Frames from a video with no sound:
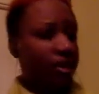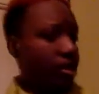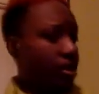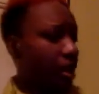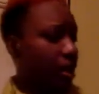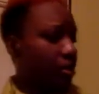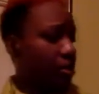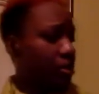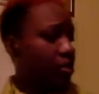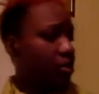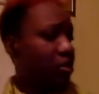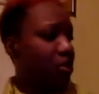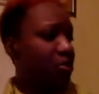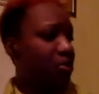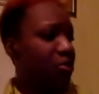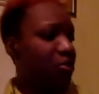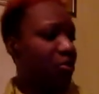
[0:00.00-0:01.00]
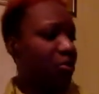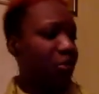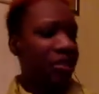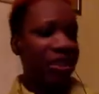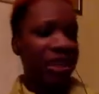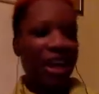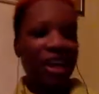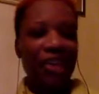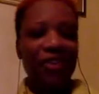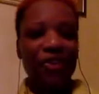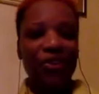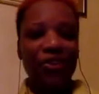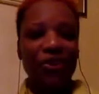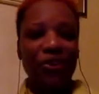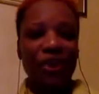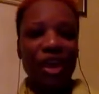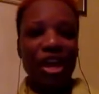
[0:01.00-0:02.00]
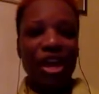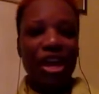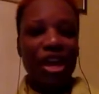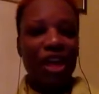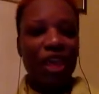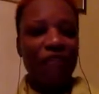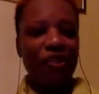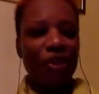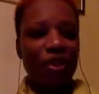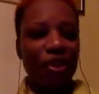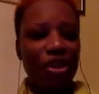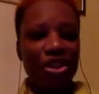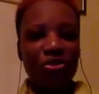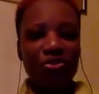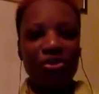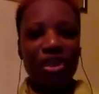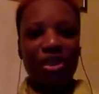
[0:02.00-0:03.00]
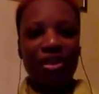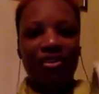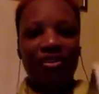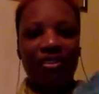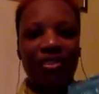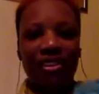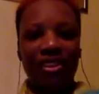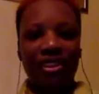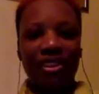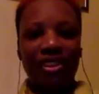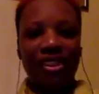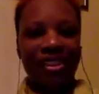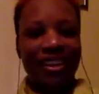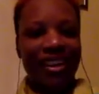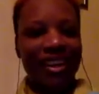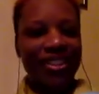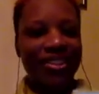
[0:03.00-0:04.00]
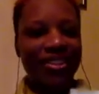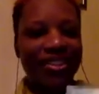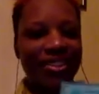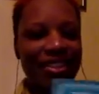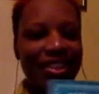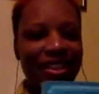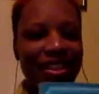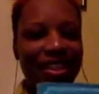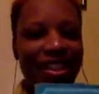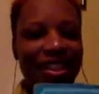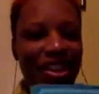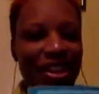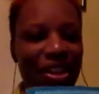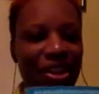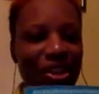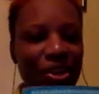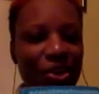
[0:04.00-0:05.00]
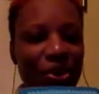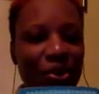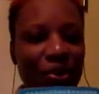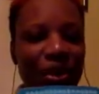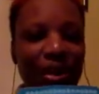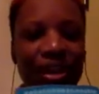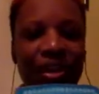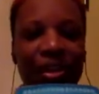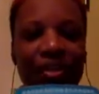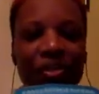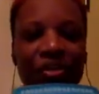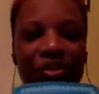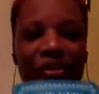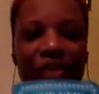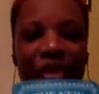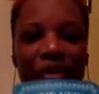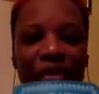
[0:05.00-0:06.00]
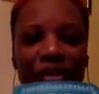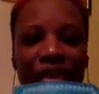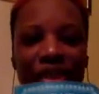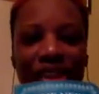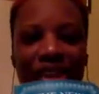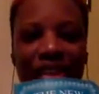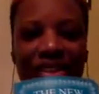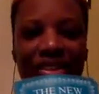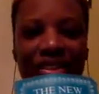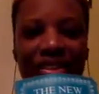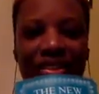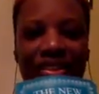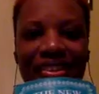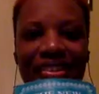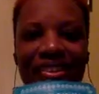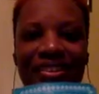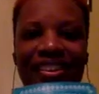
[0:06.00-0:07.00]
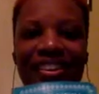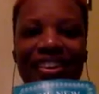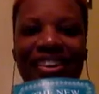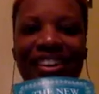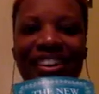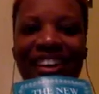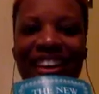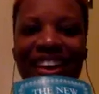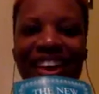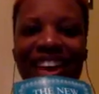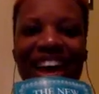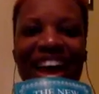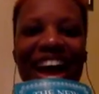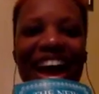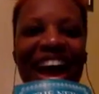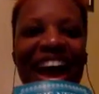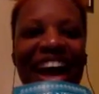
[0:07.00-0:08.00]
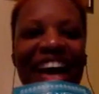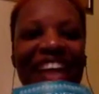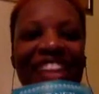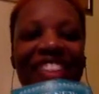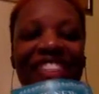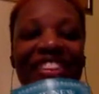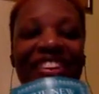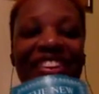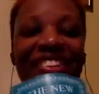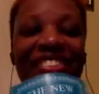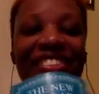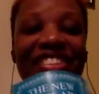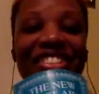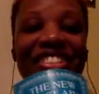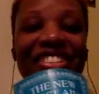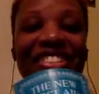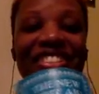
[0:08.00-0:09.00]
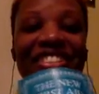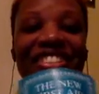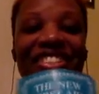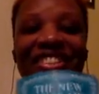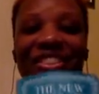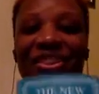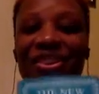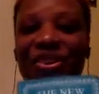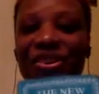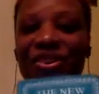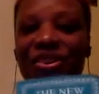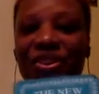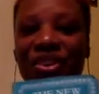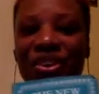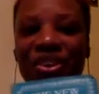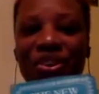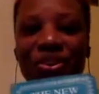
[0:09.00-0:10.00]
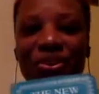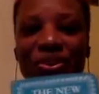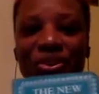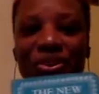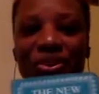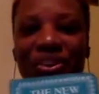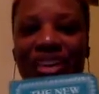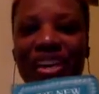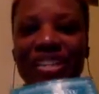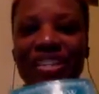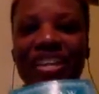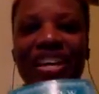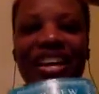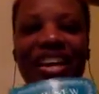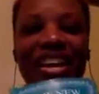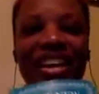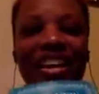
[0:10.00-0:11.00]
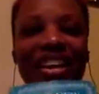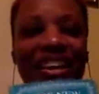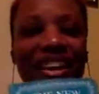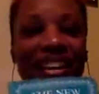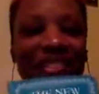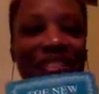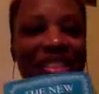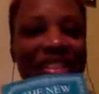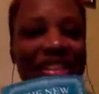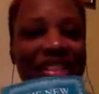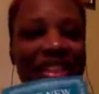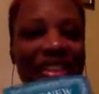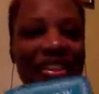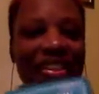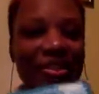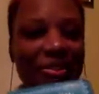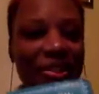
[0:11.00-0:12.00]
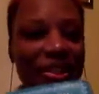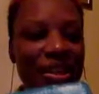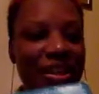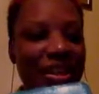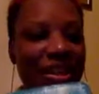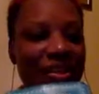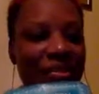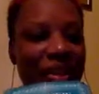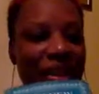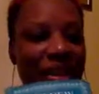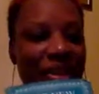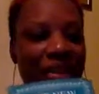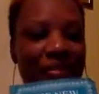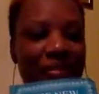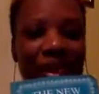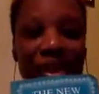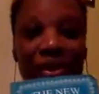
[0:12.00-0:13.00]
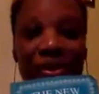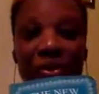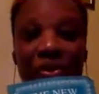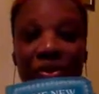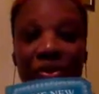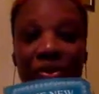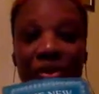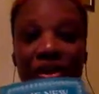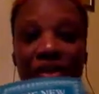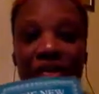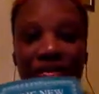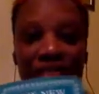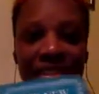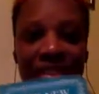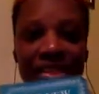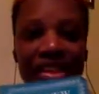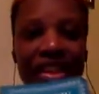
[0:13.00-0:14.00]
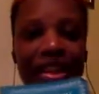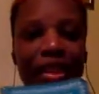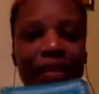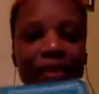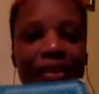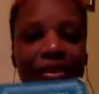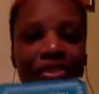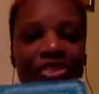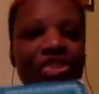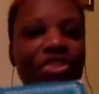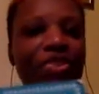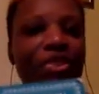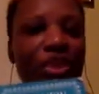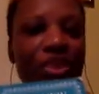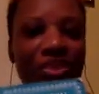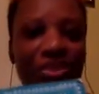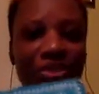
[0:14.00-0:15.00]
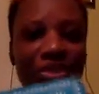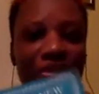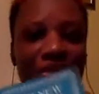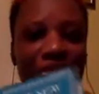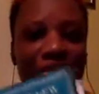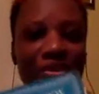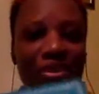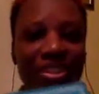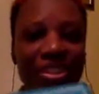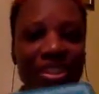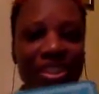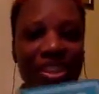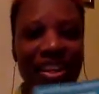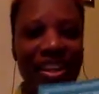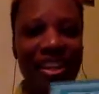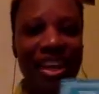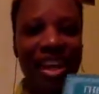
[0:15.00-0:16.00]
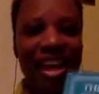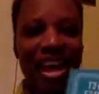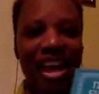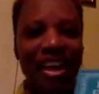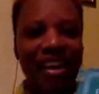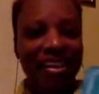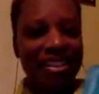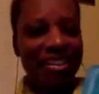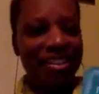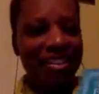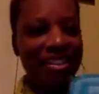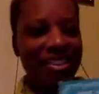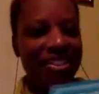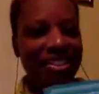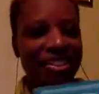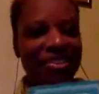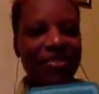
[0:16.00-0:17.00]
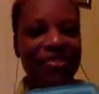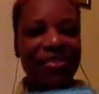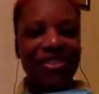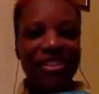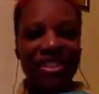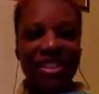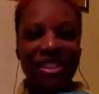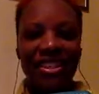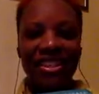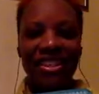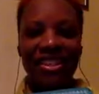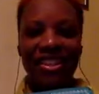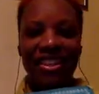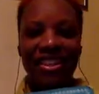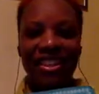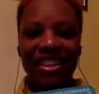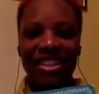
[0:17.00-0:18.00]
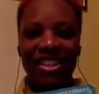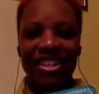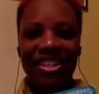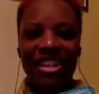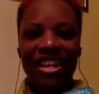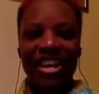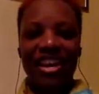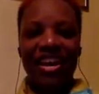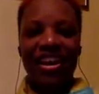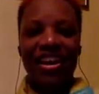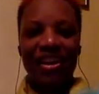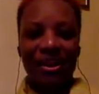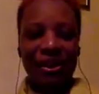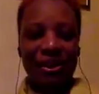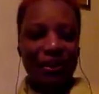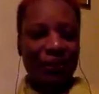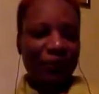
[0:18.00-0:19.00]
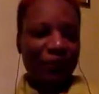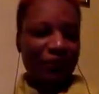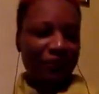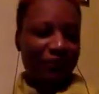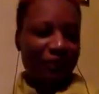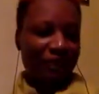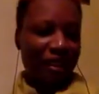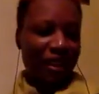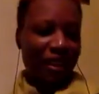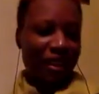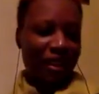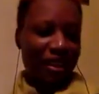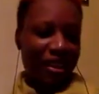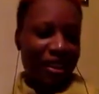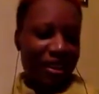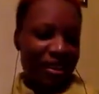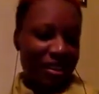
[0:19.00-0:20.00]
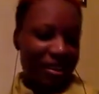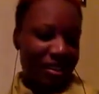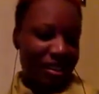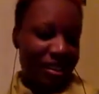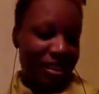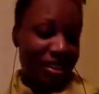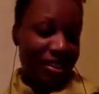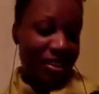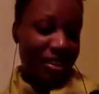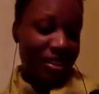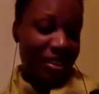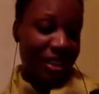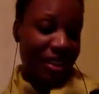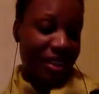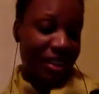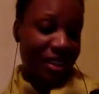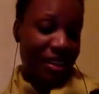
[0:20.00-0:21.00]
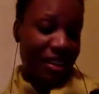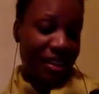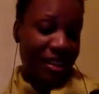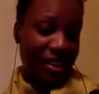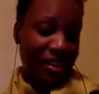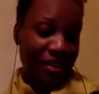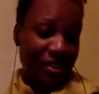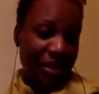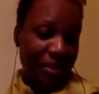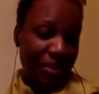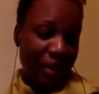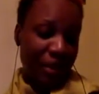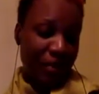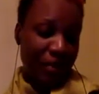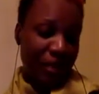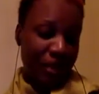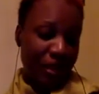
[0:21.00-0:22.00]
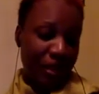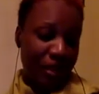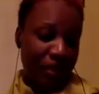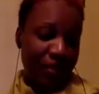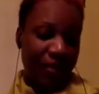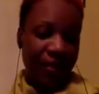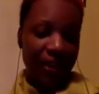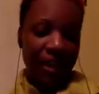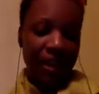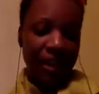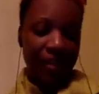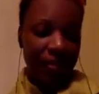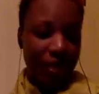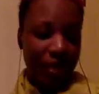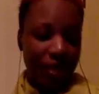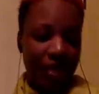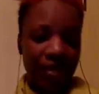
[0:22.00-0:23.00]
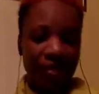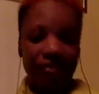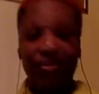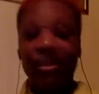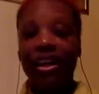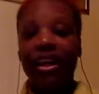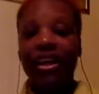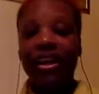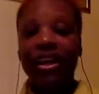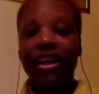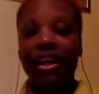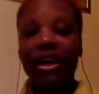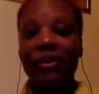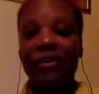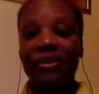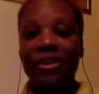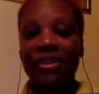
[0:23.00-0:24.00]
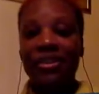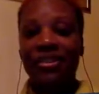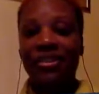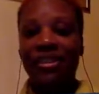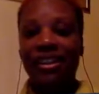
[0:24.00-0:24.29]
I was going through books. I don't know if you're Jamaican at all, you will remember this. I thought it was just so cool, right? And I have it stacked away in my home office. But I was going through my books today, and I started. So it's the first aid in English. Um, yes, and I have it's by MacIver and Gibson.